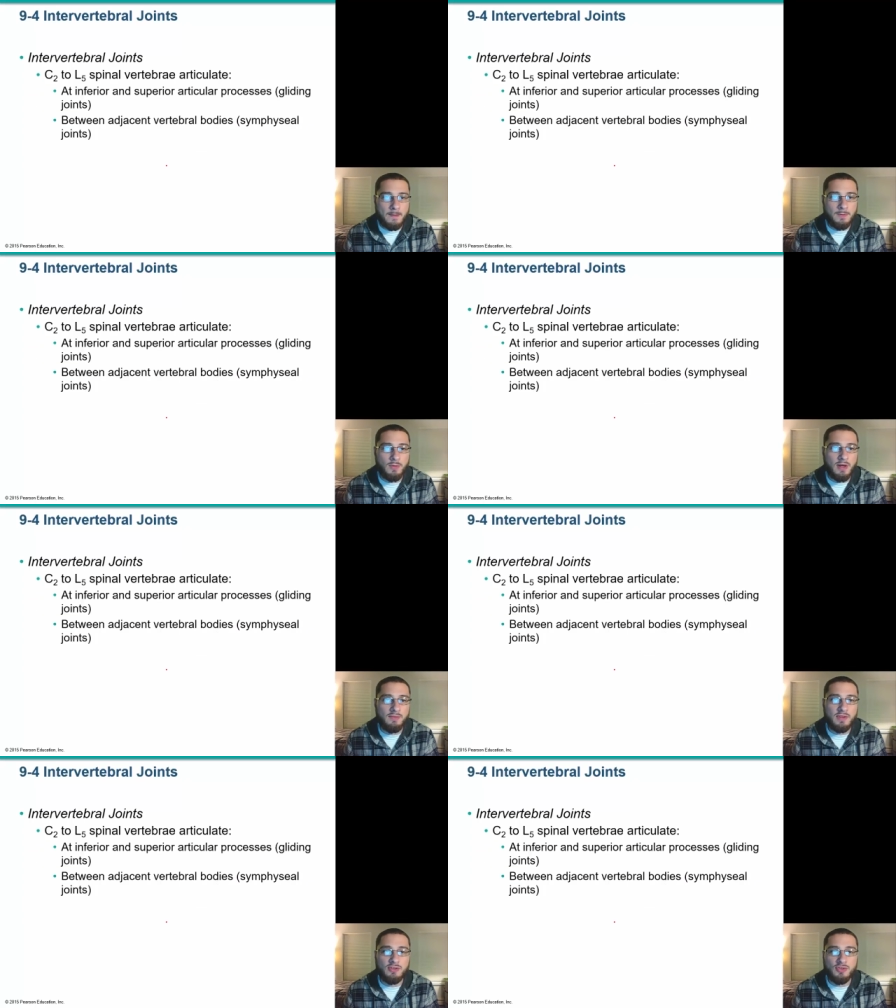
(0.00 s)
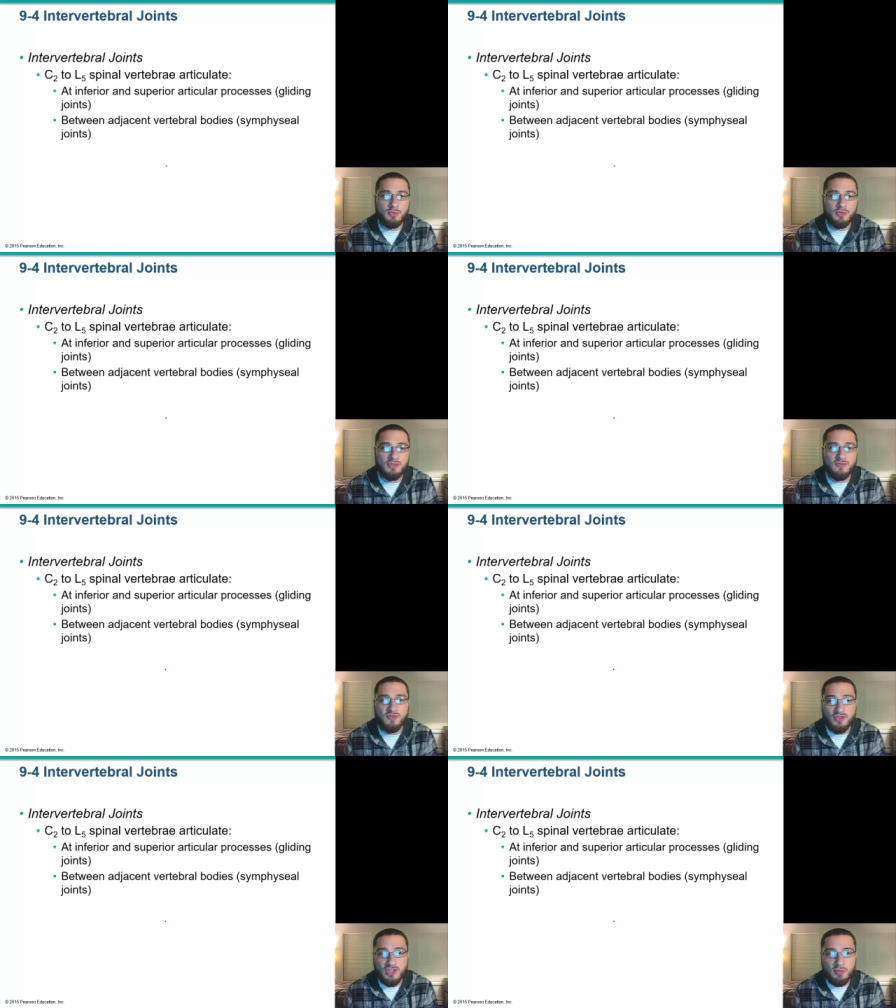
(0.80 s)
You have
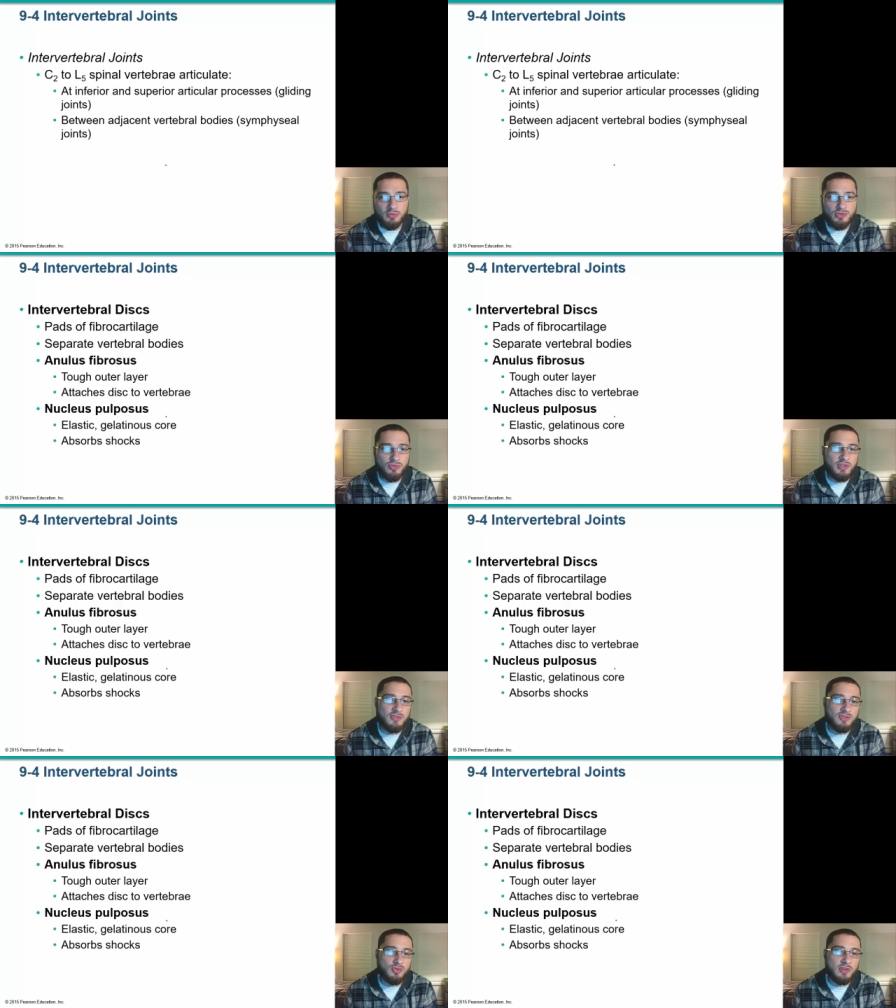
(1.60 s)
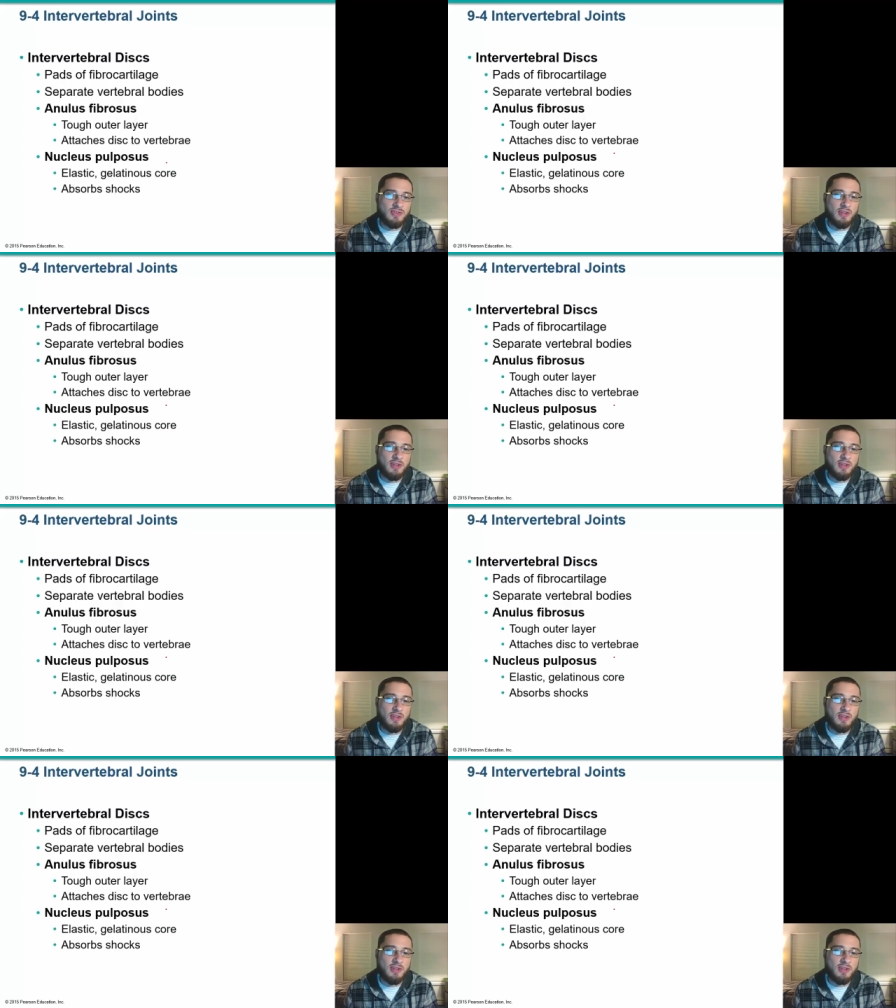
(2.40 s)
intervertebral joints, the joints